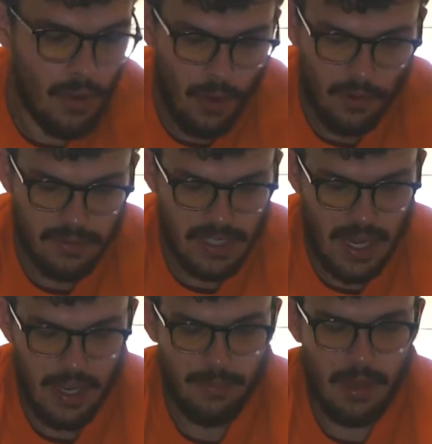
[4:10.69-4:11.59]
over
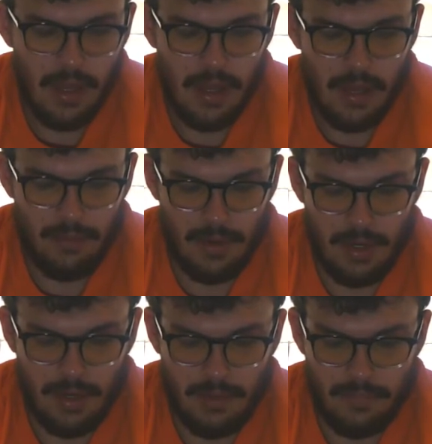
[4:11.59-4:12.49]
time, but
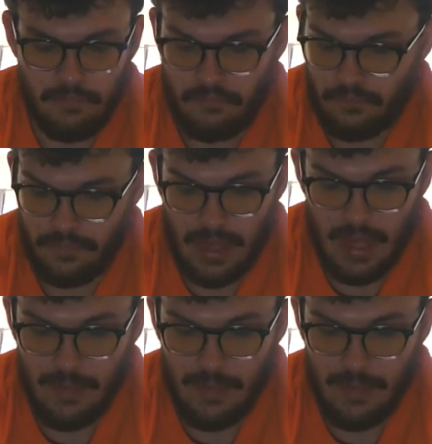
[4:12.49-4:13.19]
hey